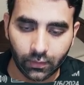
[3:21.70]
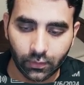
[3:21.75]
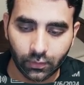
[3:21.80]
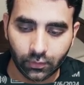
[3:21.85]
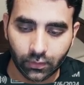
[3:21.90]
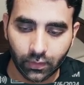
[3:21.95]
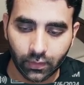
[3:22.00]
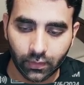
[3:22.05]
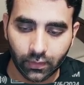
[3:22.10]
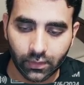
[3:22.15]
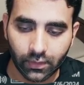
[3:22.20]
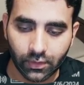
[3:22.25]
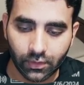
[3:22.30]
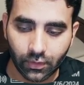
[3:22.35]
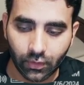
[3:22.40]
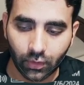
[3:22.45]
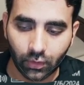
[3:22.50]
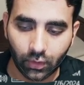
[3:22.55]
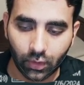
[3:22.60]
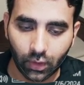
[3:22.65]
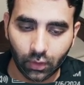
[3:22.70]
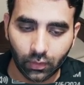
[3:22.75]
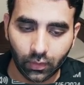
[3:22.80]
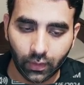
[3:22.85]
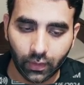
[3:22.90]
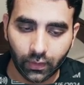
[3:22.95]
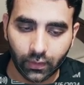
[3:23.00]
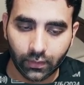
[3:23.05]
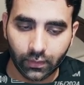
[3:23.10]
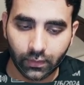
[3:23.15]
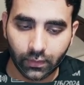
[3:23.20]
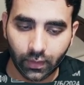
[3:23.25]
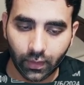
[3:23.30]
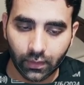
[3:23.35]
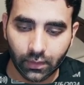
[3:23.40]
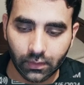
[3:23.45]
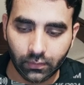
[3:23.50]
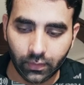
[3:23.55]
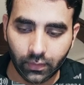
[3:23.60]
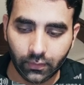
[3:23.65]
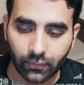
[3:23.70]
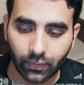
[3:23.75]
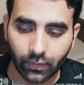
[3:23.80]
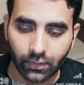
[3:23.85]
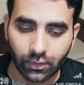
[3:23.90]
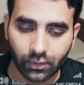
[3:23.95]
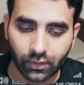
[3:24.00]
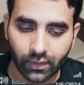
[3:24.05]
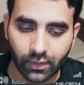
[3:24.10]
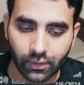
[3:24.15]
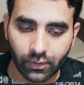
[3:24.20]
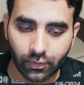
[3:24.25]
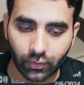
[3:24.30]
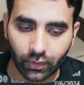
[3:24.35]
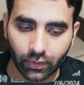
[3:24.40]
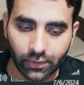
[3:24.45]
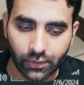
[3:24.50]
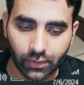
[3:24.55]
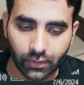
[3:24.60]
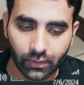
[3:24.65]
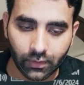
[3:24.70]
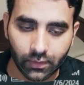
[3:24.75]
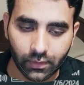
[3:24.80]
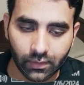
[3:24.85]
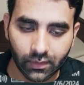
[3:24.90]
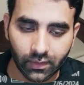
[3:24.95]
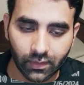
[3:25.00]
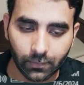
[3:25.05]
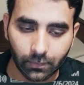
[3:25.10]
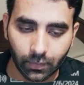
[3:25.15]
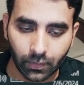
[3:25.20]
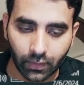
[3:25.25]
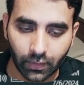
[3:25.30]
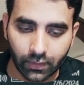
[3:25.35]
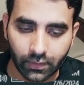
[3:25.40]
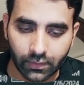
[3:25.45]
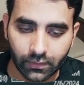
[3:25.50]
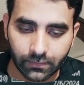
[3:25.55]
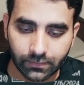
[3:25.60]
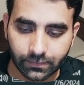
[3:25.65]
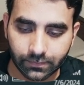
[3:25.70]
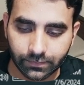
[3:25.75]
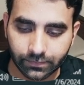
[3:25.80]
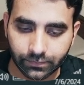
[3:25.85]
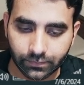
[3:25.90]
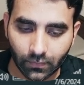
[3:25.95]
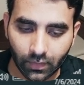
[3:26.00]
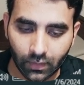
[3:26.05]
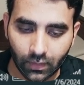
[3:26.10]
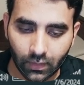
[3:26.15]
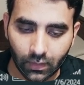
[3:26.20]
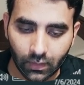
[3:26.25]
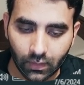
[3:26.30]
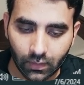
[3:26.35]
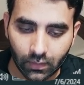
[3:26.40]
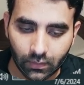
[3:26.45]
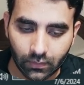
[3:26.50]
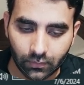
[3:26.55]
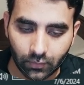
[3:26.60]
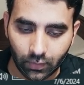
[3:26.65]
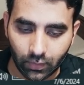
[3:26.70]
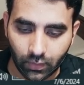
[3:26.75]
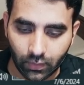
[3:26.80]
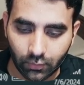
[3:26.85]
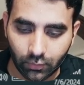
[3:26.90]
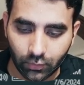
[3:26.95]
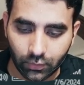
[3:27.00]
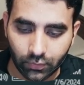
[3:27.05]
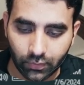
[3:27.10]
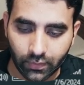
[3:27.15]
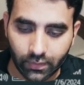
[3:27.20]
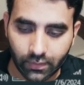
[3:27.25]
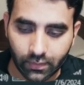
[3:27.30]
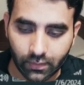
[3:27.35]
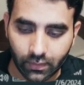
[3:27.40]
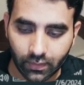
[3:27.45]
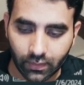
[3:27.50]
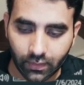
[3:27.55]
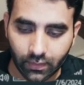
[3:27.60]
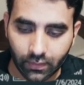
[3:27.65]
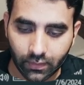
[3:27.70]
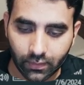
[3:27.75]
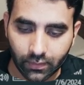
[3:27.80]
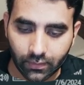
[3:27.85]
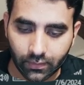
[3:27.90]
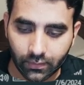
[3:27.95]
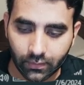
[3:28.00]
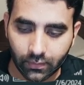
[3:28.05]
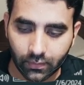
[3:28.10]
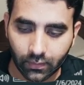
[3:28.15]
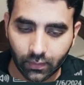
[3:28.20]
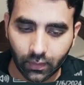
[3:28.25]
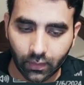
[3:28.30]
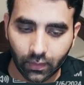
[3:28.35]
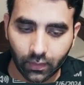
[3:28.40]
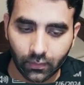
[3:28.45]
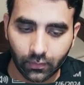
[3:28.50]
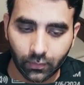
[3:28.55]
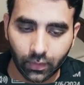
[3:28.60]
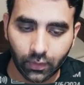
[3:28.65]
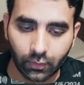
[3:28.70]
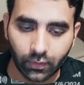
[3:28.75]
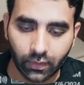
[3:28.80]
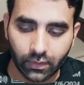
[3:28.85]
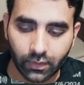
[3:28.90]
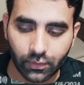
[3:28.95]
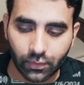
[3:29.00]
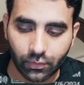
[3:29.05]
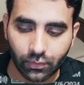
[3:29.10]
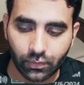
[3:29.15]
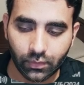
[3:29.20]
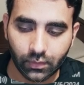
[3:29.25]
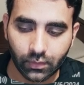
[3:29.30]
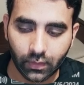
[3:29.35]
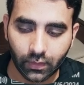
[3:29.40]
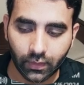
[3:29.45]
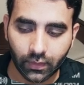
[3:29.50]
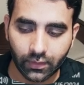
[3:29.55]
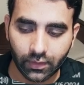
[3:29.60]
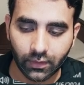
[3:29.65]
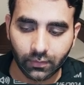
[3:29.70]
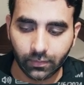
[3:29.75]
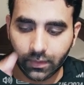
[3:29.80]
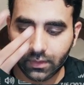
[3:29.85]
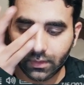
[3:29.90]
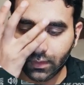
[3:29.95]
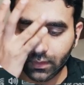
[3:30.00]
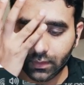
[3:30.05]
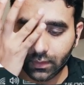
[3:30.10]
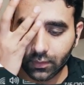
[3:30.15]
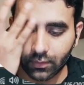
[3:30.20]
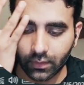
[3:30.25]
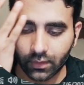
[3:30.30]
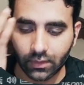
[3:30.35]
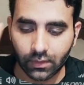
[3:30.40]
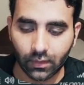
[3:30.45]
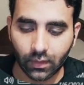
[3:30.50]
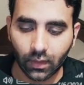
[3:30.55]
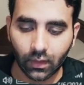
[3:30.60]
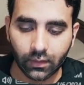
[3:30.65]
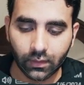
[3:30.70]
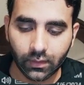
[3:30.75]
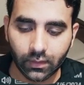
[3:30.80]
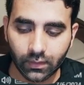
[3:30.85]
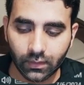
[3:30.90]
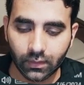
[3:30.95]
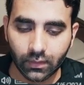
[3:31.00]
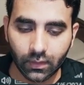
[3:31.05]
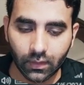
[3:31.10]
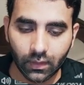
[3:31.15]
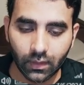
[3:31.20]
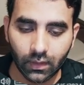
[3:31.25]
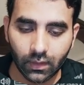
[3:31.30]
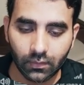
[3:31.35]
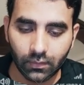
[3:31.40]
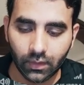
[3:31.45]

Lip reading: they could help us start our website for beginners. And after choosing a theme or without choosing a theme, you can